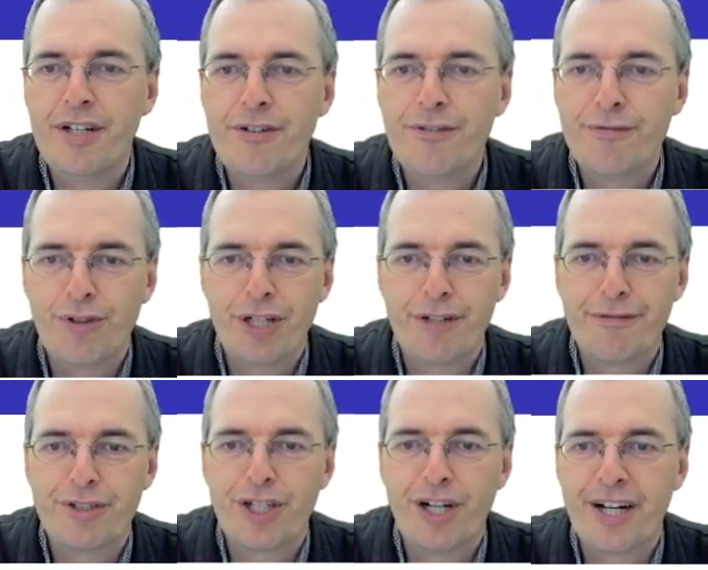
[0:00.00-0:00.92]
free
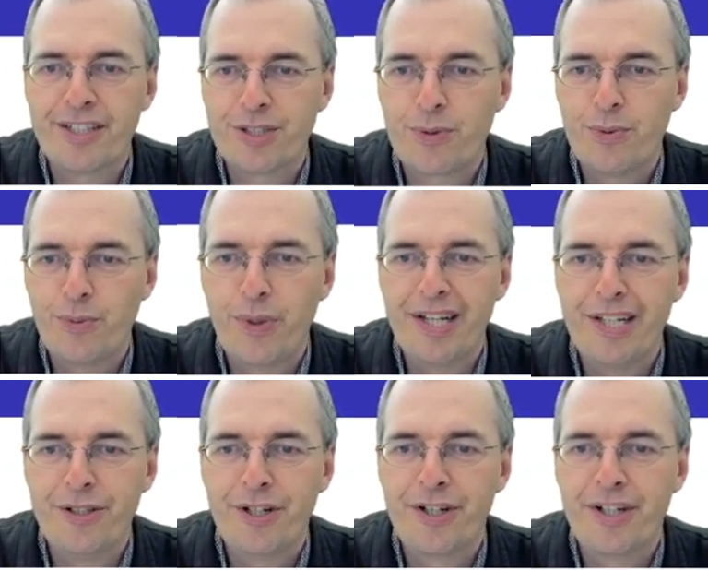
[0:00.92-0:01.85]
of charge while
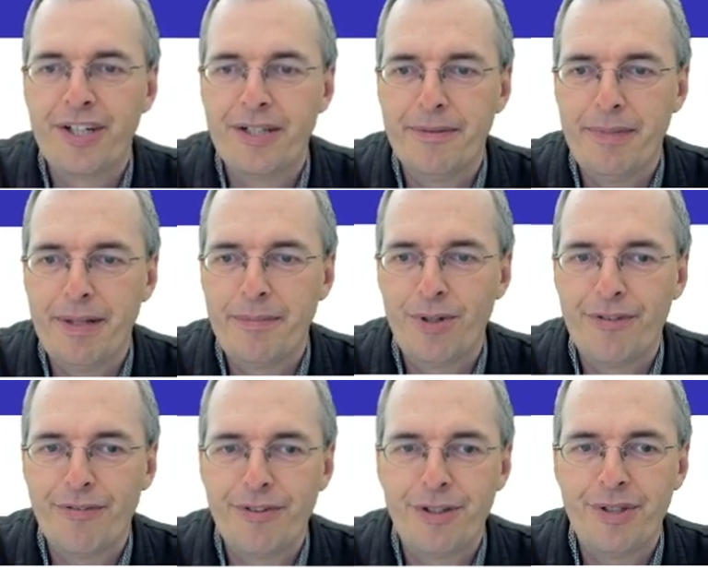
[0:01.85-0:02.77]
you're a member
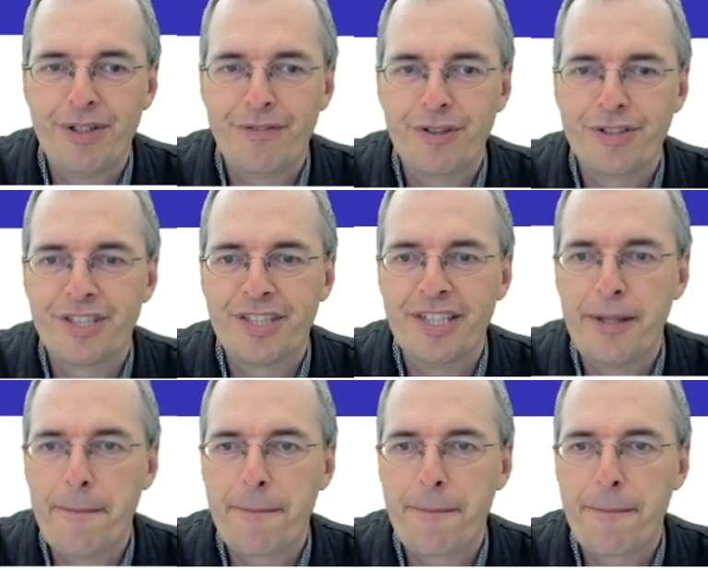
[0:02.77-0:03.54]
of the university.